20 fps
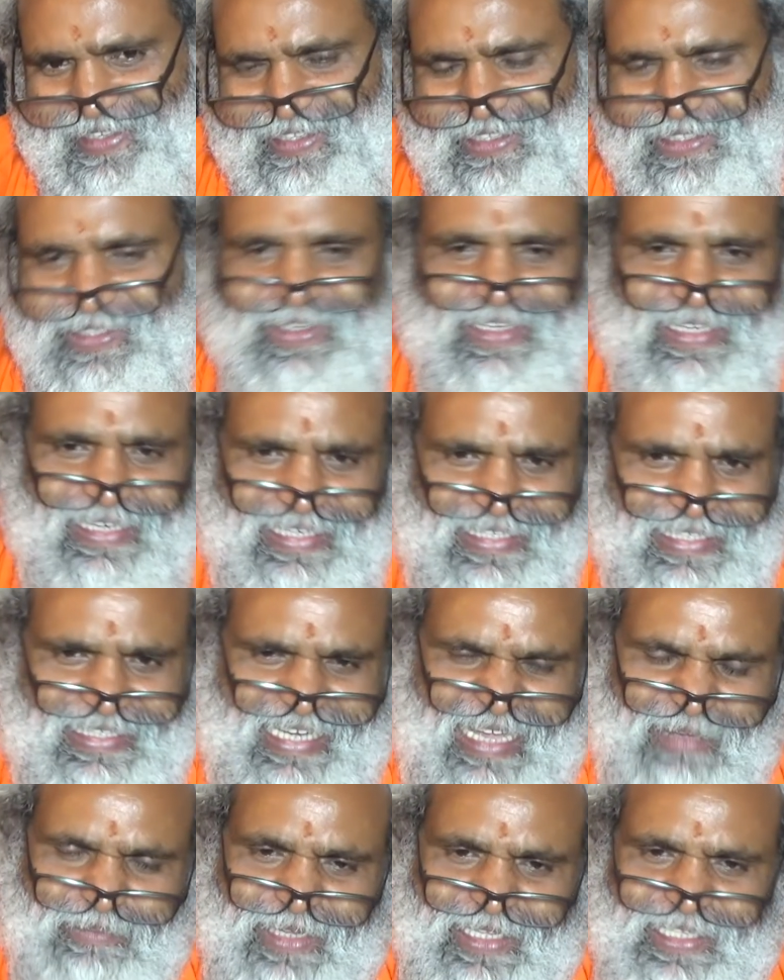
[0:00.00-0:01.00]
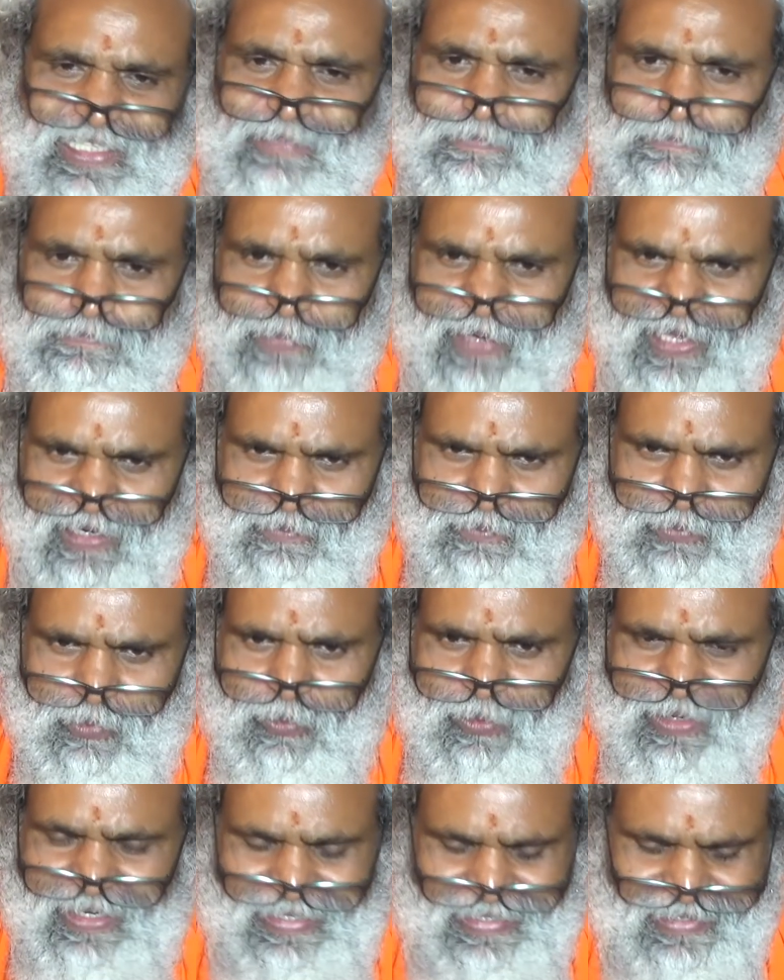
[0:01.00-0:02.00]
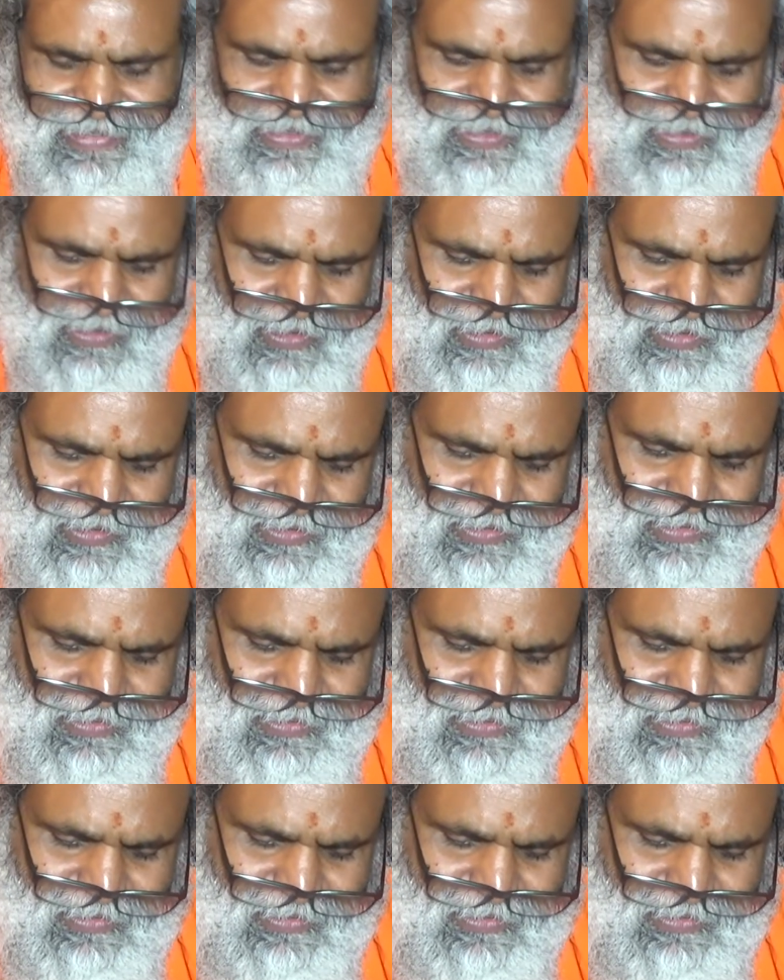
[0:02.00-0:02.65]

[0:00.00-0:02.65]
So, klishta means painful in short.